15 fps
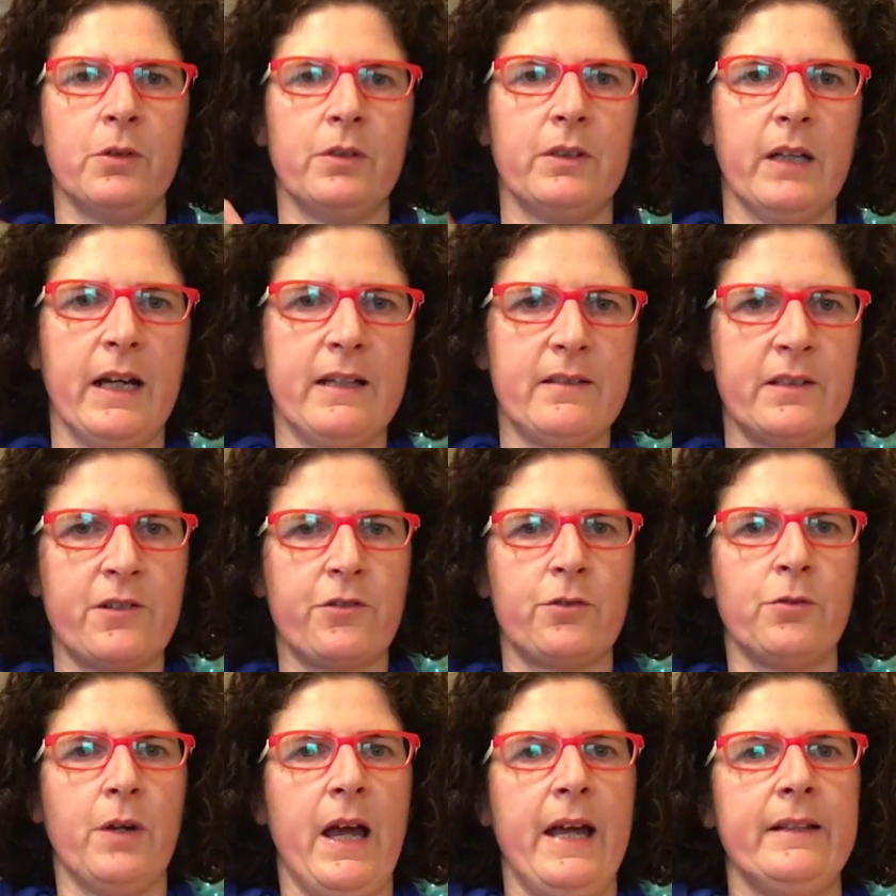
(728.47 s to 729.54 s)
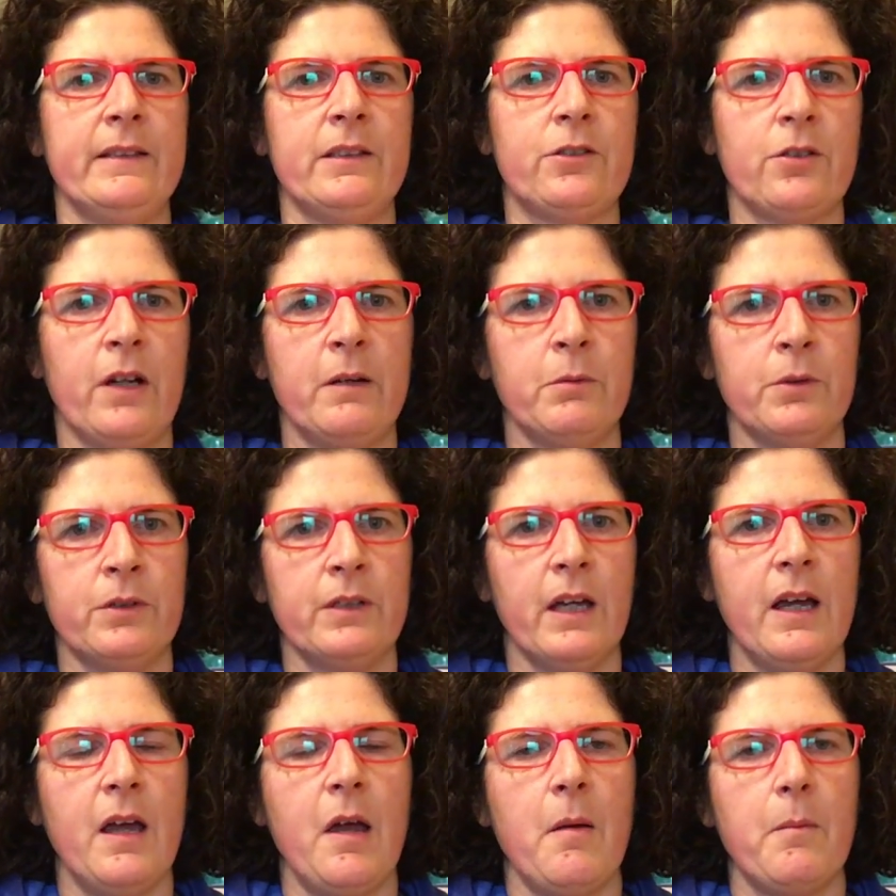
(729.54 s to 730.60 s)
would I stitch two-handed, so I would